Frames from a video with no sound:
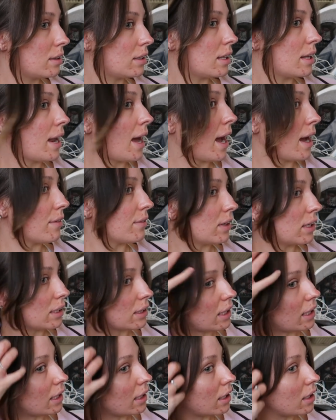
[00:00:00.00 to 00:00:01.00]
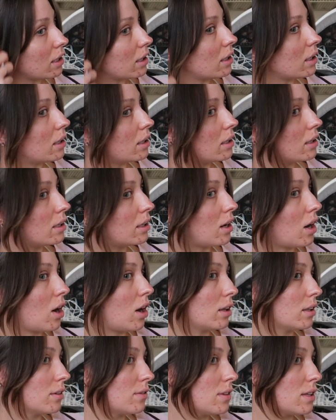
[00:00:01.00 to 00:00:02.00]
than having like
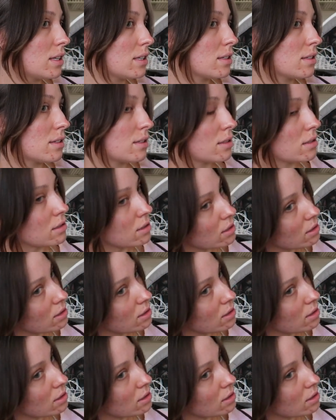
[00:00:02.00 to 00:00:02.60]
all of this?